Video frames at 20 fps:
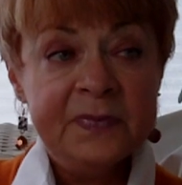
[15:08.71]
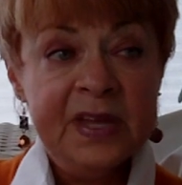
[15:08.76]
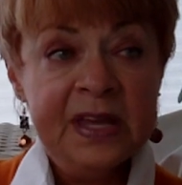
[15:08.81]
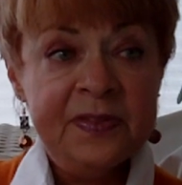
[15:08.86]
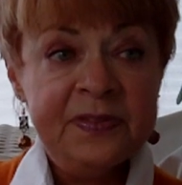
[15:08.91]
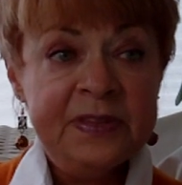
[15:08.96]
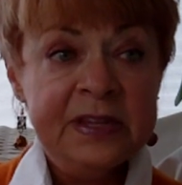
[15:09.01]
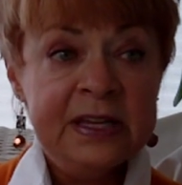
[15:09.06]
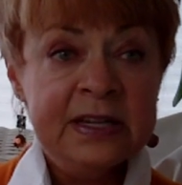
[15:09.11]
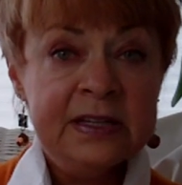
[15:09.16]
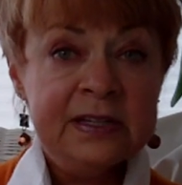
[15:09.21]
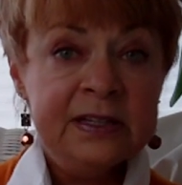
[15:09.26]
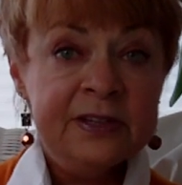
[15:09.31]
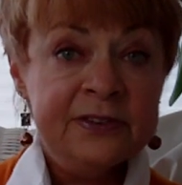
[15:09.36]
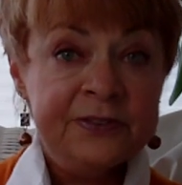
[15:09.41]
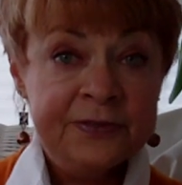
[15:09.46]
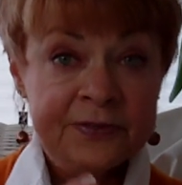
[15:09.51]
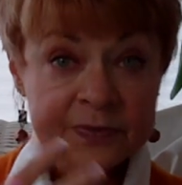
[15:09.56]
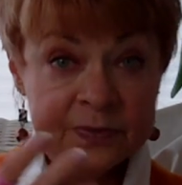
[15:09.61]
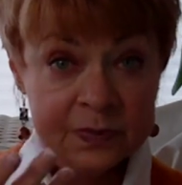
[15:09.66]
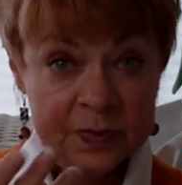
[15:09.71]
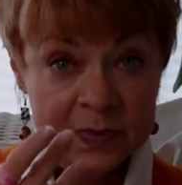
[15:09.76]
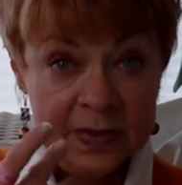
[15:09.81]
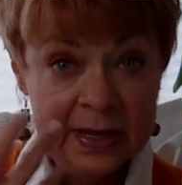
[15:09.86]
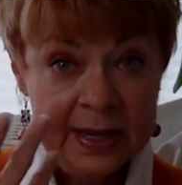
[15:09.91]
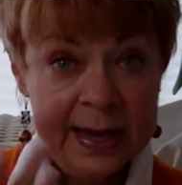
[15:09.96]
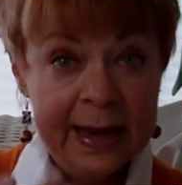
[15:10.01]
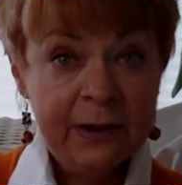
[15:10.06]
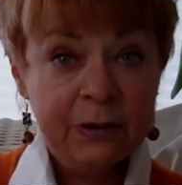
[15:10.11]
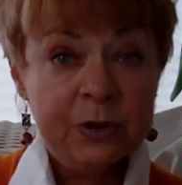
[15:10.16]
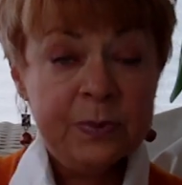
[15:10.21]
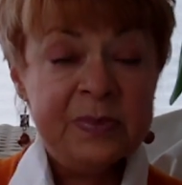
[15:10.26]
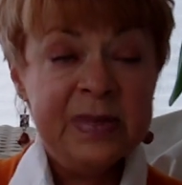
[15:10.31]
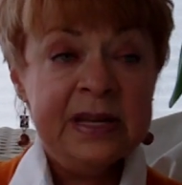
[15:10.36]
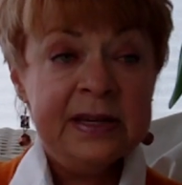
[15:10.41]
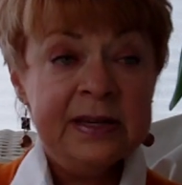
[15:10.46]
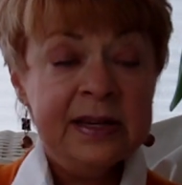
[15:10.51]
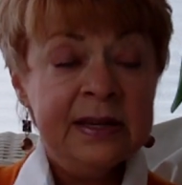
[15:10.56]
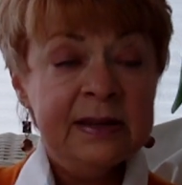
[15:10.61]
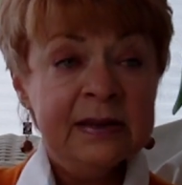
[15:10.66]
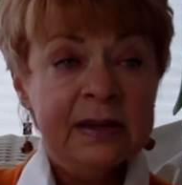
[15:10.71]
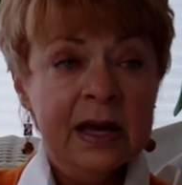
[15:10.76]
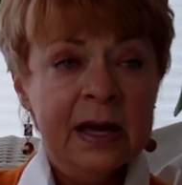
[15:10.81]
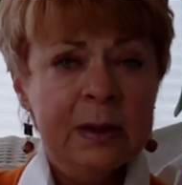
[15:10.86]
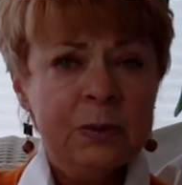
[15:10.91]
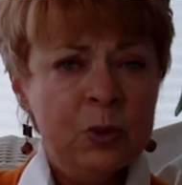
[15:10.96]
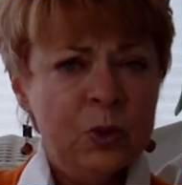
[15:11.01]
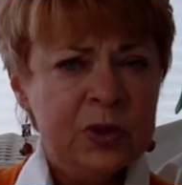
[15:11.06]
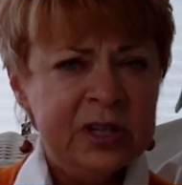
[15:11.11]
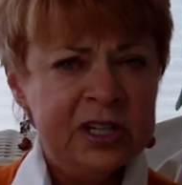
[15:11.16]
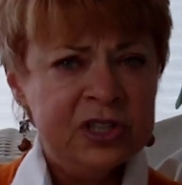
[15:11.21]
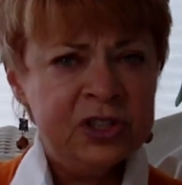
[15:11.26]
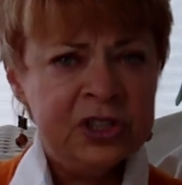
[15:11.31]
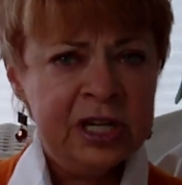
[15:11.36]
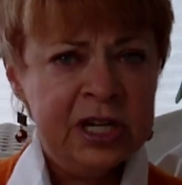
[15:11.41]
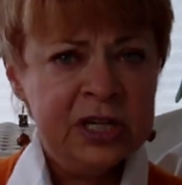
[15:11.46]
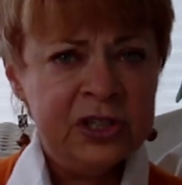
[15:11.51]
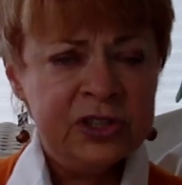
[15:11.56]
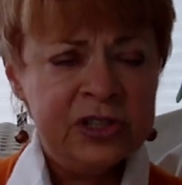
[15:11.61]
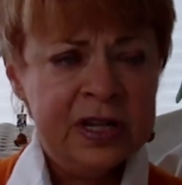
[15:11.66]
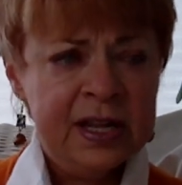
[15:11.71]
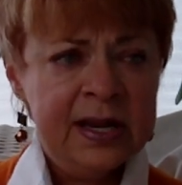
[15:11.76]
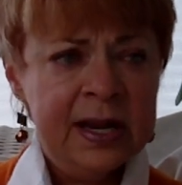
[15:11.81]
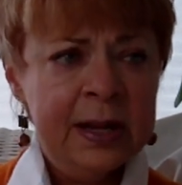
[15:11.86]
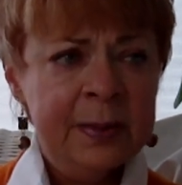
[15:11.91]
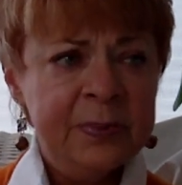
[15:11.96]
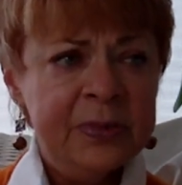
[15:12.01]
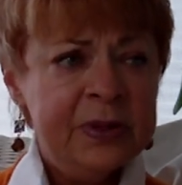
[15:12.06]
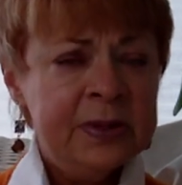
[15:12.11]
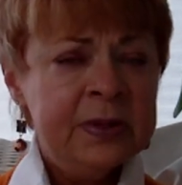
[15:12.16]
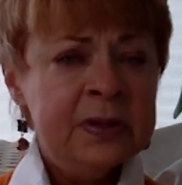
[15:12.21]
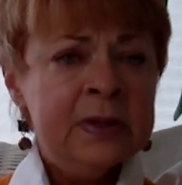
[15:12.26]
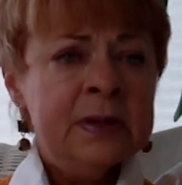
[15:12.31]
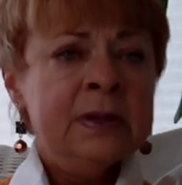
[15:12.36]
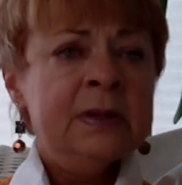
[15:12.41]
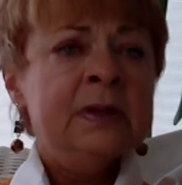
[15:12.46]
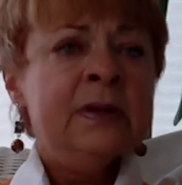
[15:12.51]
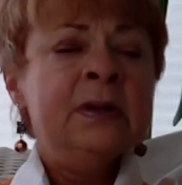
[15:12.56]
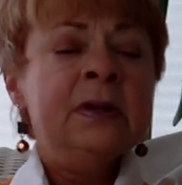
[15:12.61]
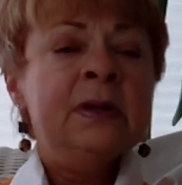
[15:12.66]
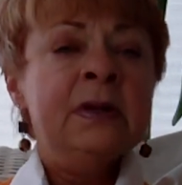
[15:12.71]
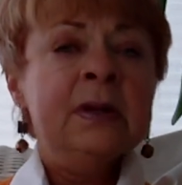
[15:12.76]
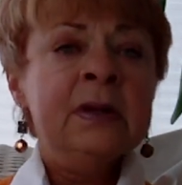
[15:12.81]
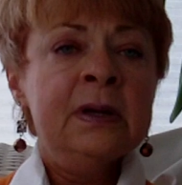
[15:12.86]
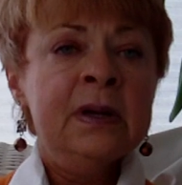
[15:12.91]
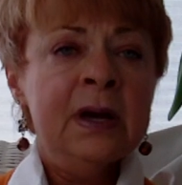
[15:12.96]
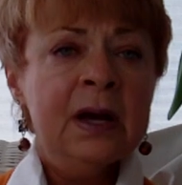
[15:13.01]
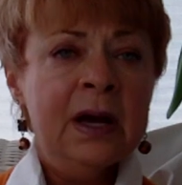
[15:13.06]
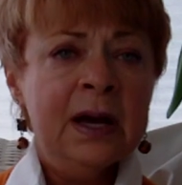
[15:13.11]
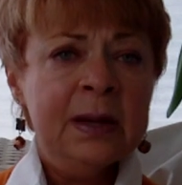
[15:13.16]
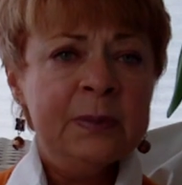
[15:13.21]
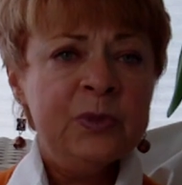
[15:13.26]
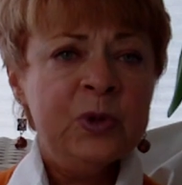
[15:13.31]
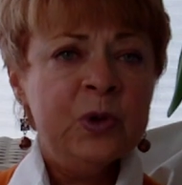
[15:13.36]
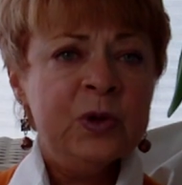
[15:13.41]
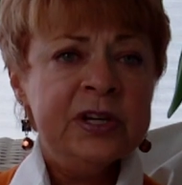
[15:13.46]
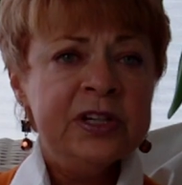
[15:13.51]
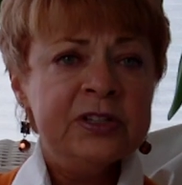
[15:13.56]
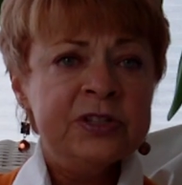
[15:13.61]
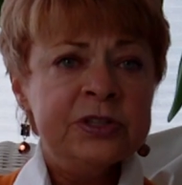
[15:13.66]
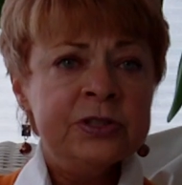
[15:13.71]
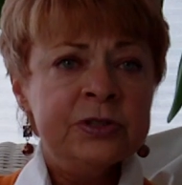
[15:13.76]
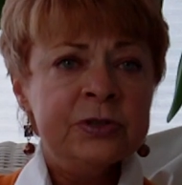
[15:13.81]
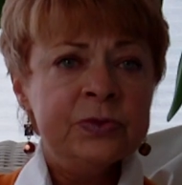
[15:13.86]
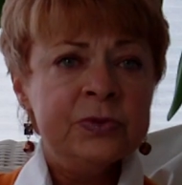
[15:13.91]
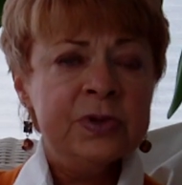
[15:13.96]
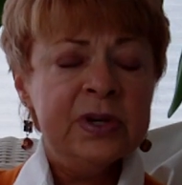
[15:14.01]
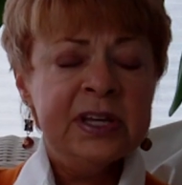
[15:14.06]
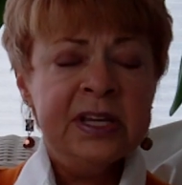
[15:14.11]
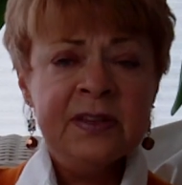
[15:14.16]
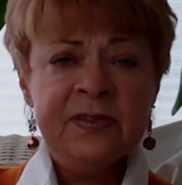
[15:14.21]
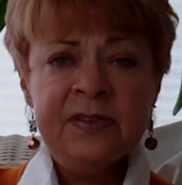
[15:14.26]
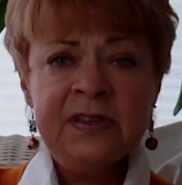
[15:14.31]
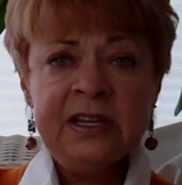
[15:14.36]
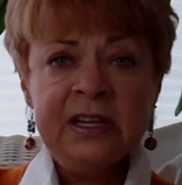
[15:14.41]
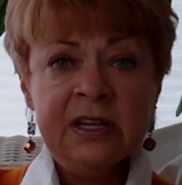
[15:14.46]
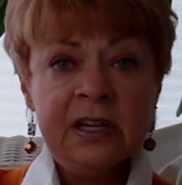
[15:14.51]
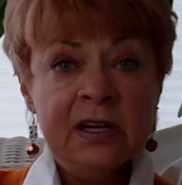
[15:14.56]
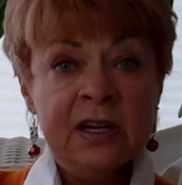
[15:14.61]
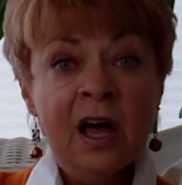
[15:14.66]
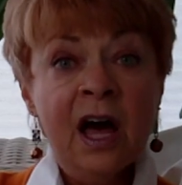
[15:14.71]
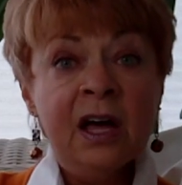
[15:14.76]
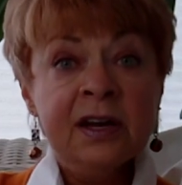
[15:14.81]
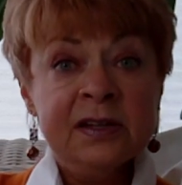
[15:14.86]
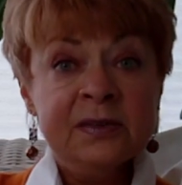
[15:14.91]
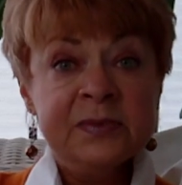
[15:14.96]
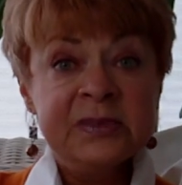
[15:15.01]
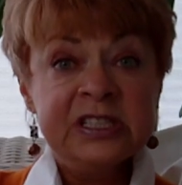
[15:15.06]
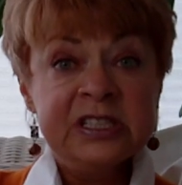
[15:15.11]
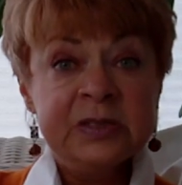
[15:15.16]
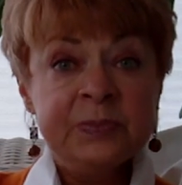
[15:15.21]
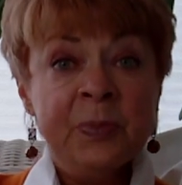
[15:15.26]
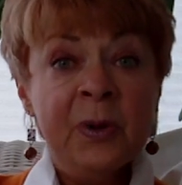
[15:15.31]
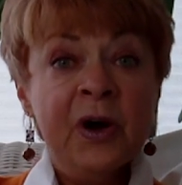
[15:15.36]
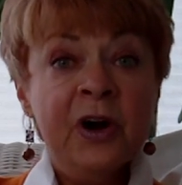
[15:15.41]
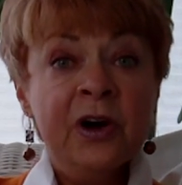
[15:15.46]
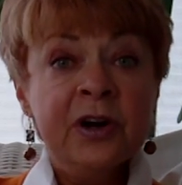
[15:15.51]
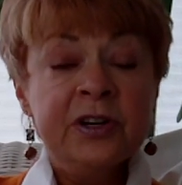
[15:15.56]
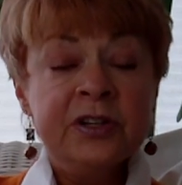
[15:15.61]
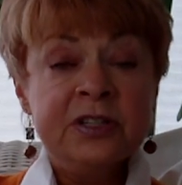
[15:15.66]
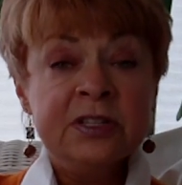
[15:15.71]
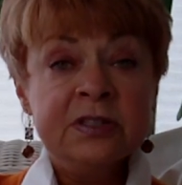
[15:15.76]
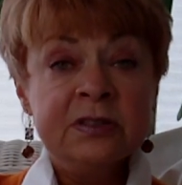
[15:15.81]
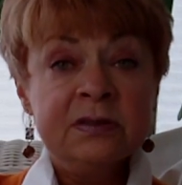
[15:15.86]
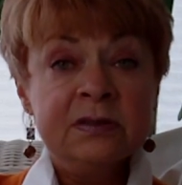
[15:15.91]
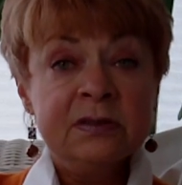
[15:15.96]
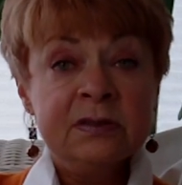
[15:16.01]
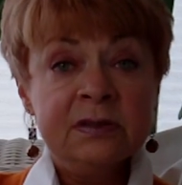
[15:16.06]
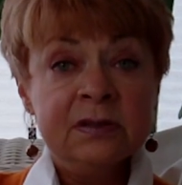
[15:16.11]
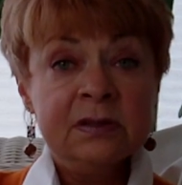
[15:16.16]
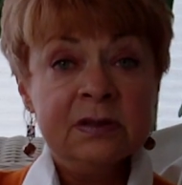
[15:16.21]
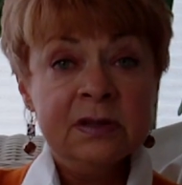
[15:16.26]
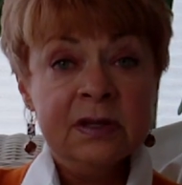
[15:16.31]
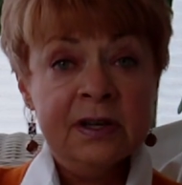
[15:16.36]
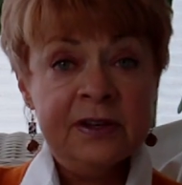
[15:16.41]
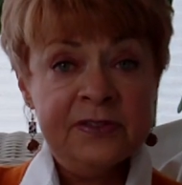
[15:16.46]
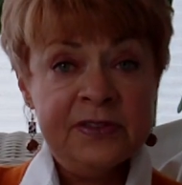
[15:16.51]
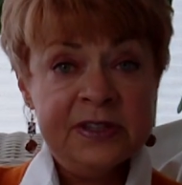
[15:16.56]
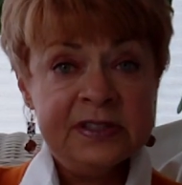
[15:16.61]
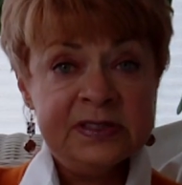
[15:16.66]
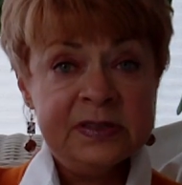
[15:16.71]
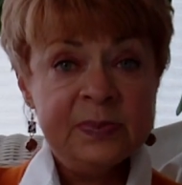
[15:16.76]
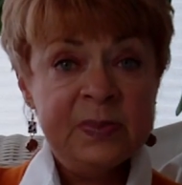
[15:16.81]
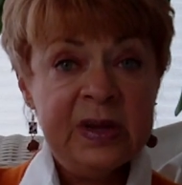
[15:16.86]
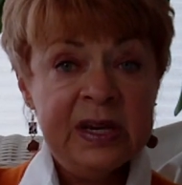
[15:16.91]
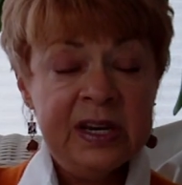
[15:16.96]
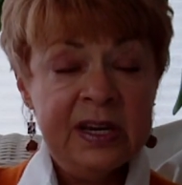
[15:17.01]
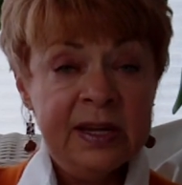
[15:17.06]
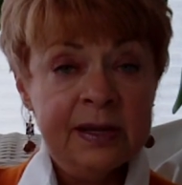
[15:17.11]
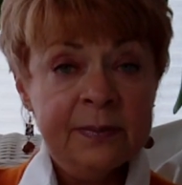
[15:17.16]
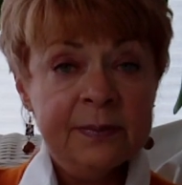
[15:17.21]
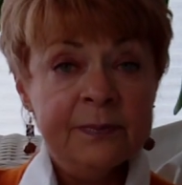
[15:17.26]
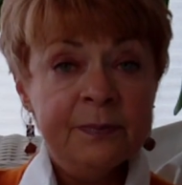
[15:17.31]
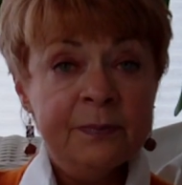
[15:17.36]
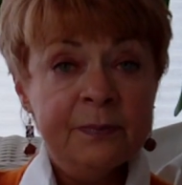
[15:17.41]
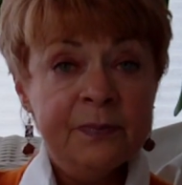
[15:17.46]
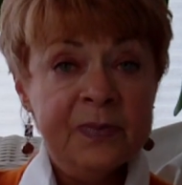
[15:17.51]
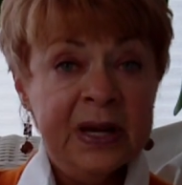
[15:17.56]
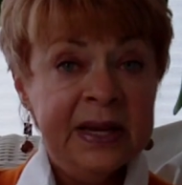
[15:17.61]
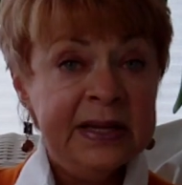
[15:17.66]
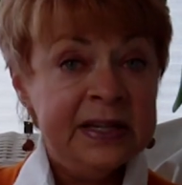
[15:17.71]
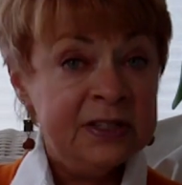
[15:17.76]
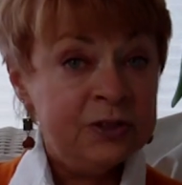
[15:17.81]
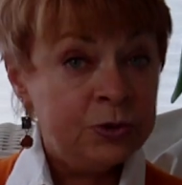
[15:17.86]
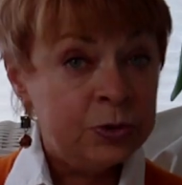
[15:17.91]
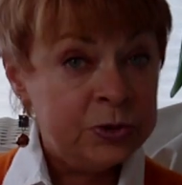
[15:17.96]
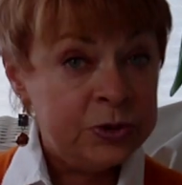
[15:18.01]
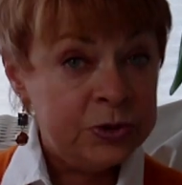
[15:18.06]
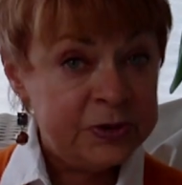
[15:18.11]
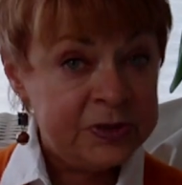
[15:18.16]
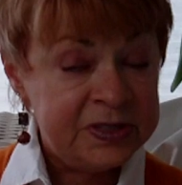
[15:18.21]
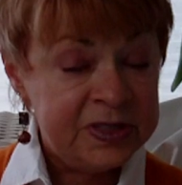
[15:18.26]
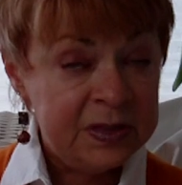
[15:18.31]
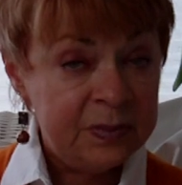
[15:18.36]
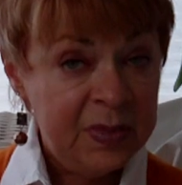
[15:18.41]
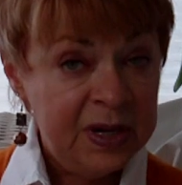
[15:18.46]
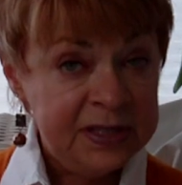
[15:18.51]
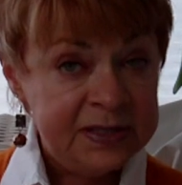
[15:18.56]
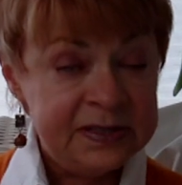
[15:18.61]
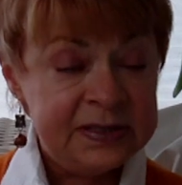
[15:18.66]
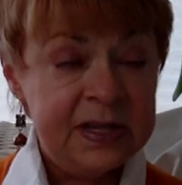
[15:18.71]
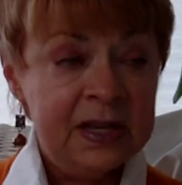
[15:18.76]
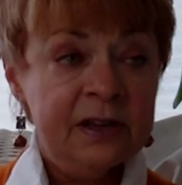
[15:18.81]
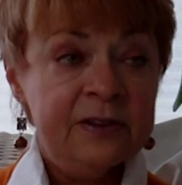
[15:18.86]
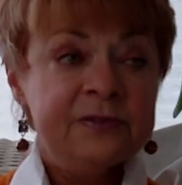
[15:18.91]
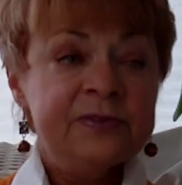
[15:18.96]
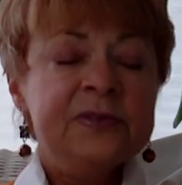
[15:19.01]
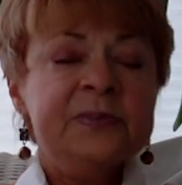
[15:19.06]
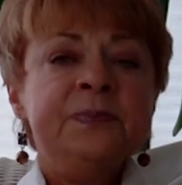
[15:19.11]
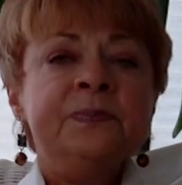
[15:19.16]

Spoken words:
at the end of our meeting, I'm going to change that up. I'm going to end the anonymous part of this meeting by introducing myself.